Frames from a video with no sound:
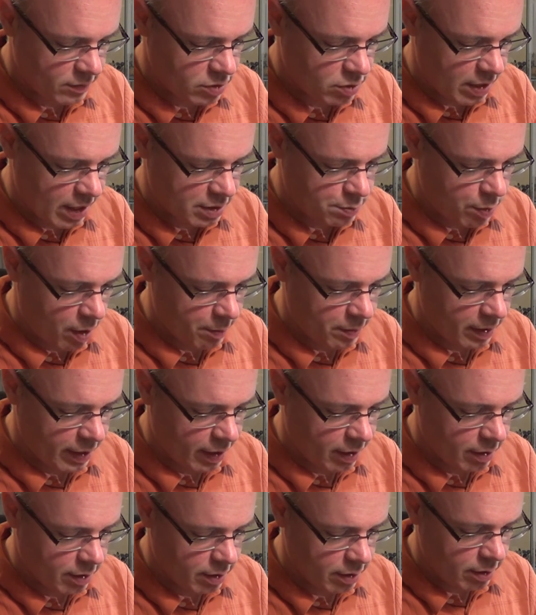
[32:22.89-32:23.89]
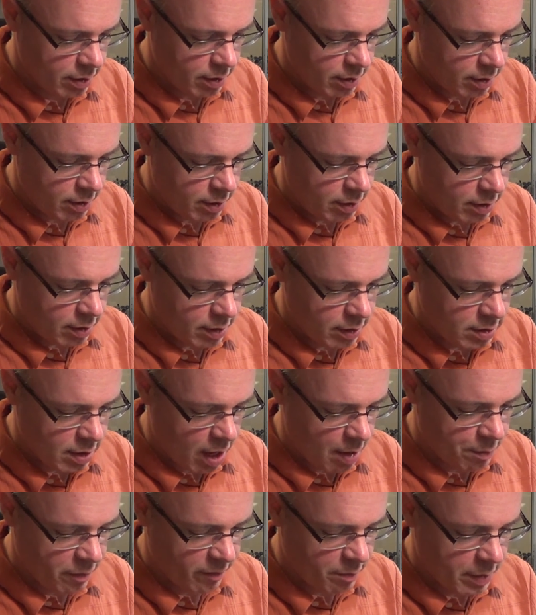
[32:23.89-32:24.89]
So that's probably like on the
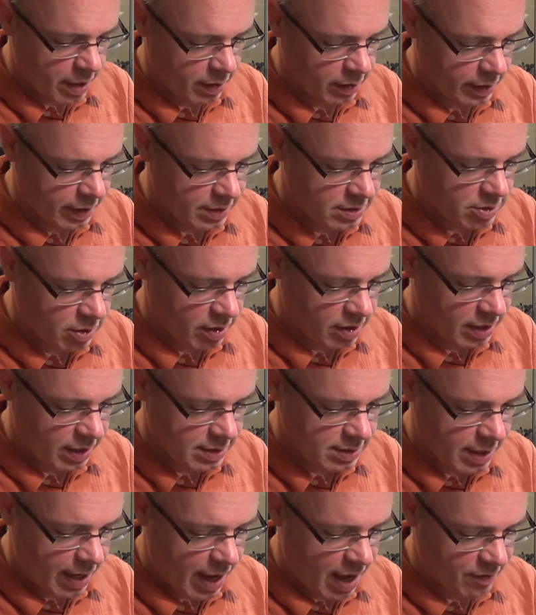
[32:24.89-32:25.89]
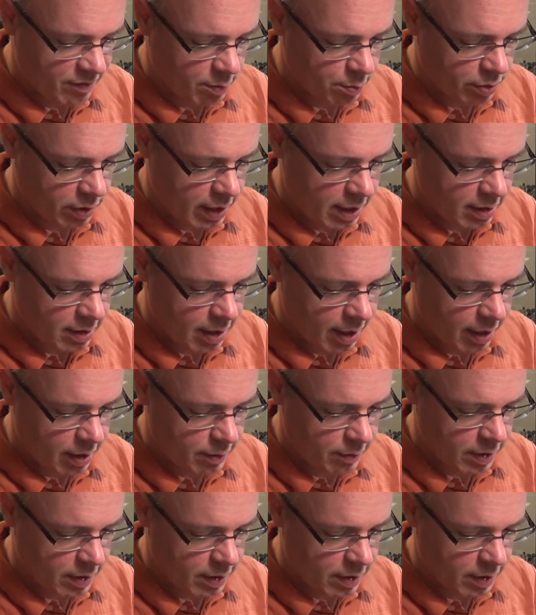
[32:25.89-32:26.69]
top of my list on things I haven't played yet,